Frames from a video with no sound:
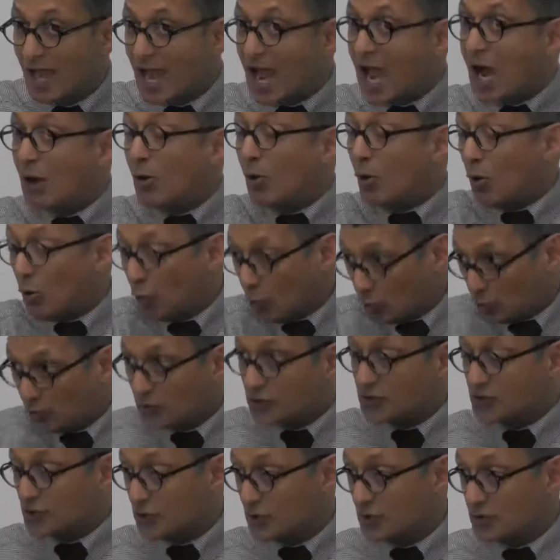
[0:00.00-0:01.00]
how all
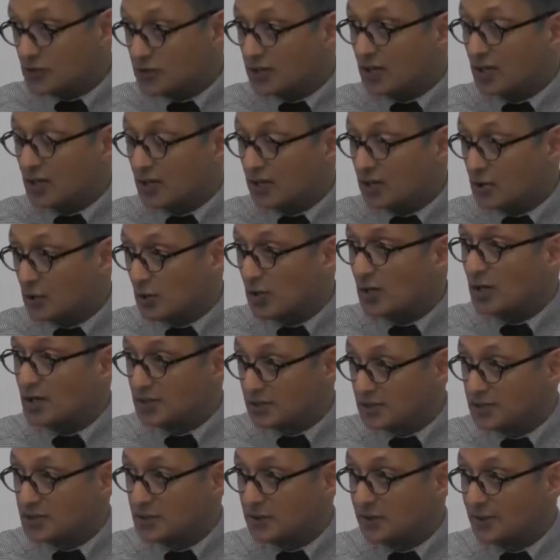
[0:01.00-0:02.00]
the students in your
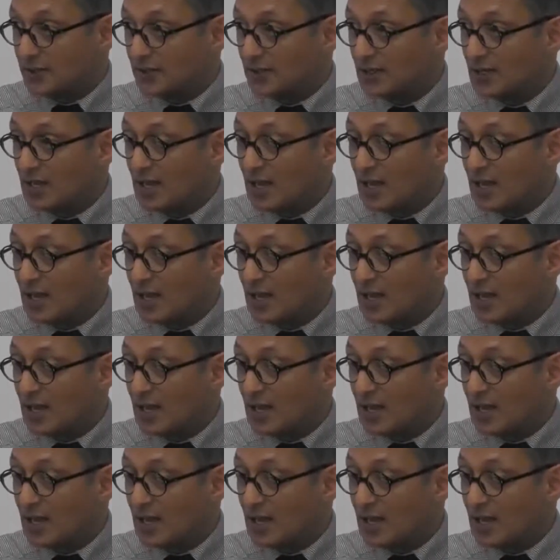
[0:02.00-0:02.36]
class are doing.